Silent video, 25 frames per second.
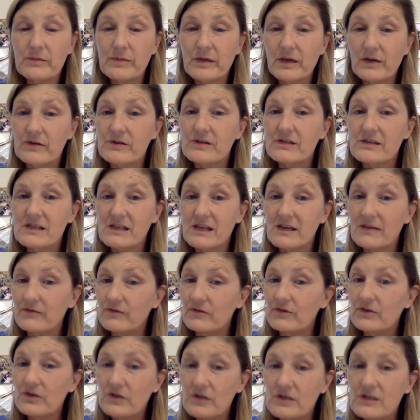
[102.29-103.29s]
because if
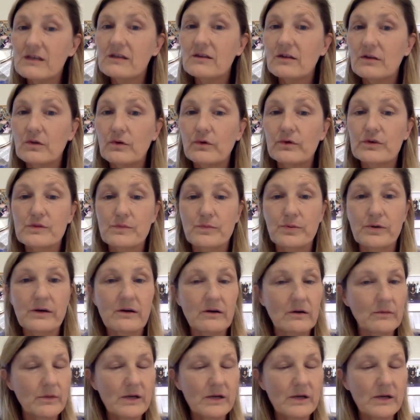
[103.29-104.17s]
you're using the Lord's Prayer,